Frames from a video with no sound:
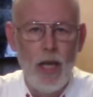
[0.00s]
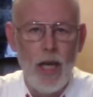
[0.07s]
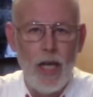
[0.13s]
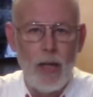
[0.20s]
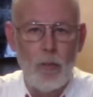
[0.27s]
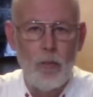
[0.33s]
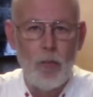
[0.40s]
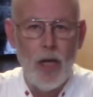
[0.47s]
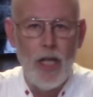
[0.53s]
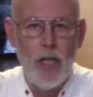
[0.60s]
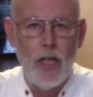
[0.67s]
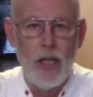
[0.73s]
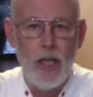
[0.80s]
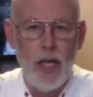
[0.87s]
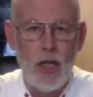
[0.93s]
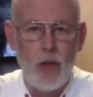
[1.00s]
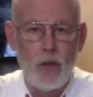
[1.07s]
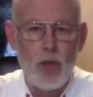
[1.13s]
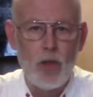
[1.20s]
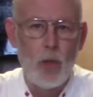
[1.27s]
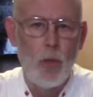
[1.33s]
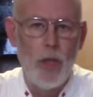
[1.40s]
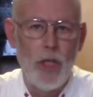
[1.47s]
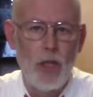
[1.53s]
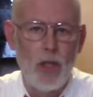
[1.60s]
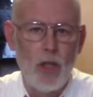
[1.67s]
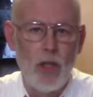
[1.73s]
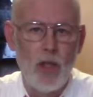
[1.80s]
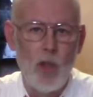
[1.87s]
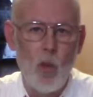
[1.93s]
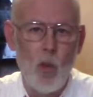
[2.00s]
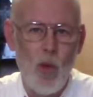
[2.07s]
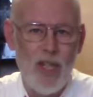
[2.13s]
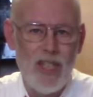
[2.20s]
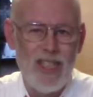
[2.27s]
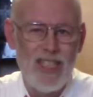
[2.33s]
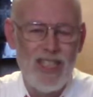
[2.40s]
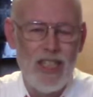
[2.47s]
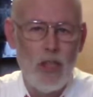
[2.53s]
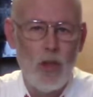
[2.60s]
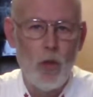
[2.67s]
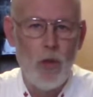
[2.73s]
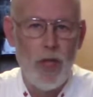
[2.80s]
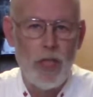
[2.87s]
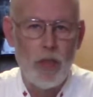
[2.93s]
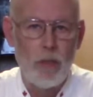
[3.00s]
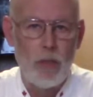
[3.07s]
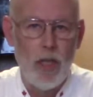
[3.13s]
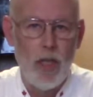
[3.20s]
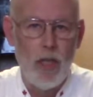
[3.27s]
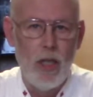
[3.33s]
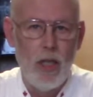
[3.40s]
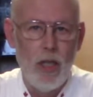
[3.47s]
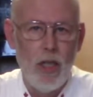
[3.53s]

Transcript: and break it down so we could turn one single recipe